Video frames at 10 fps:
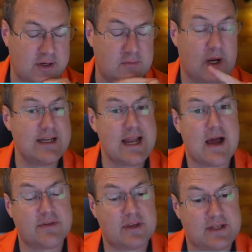Right now,
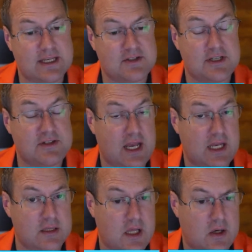the Dixie's heading
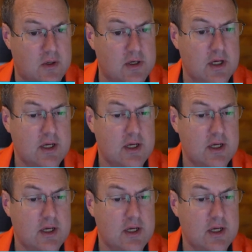lower.